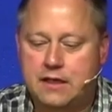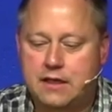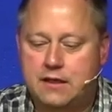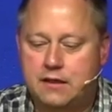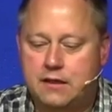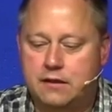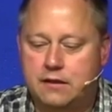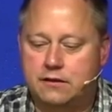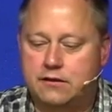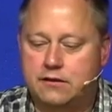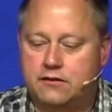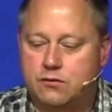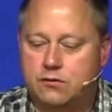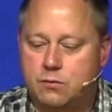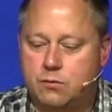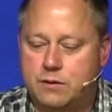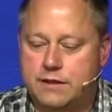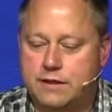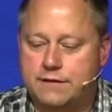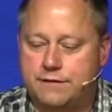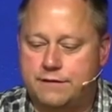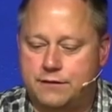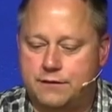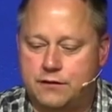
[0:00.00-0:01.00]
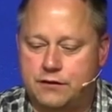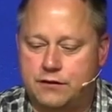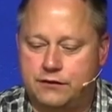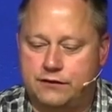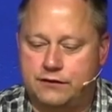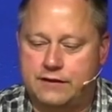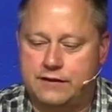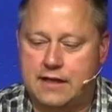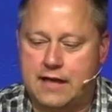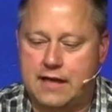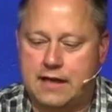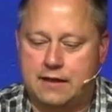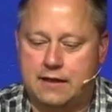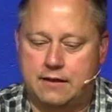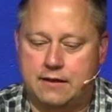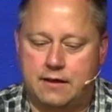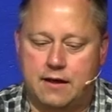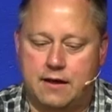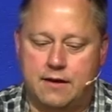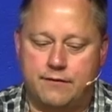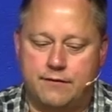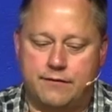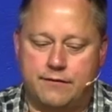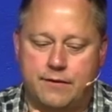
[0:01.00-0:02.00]
in the 21st day
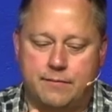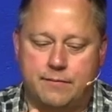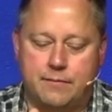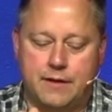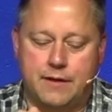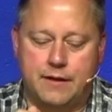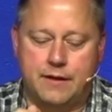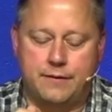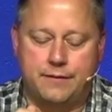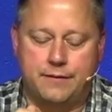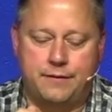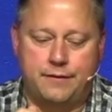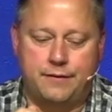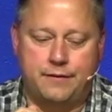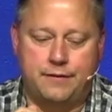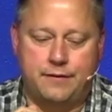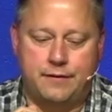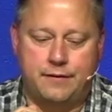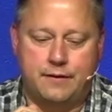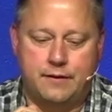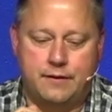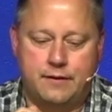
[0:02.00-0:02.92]
of the month.